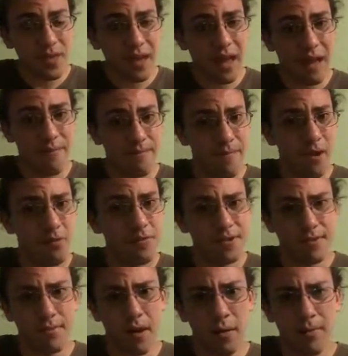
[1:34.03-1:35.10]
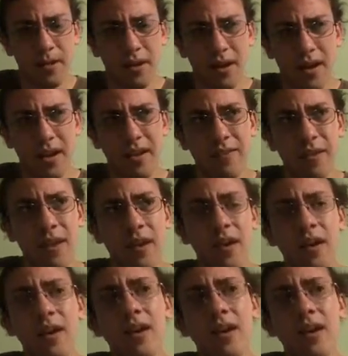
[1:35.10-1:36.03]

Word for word: At most, probably not even.